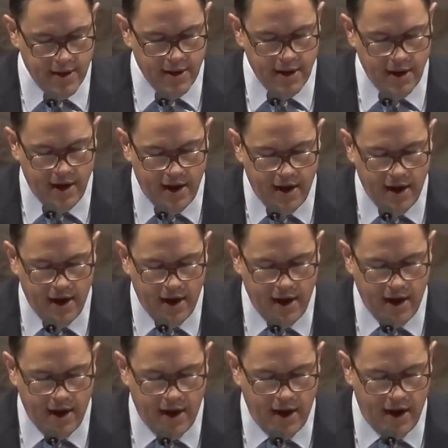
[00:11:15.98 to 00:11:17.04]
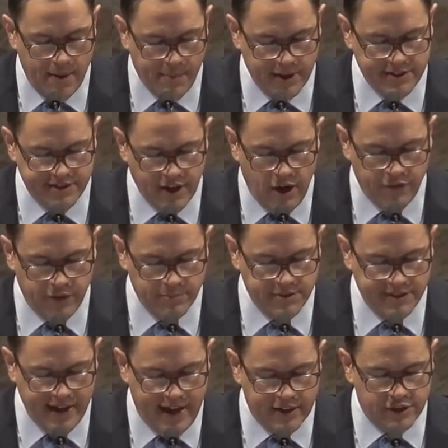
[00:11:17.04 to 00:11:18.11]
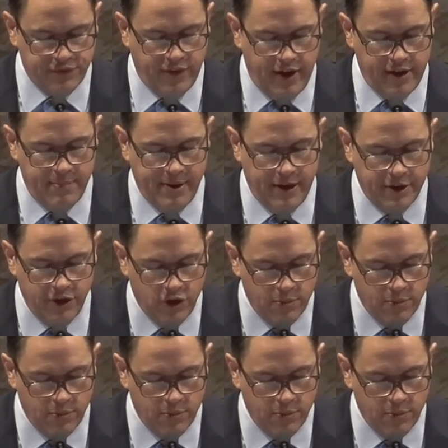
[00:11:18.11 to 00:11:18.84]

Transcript: I myself am satisfied about you, my brothers,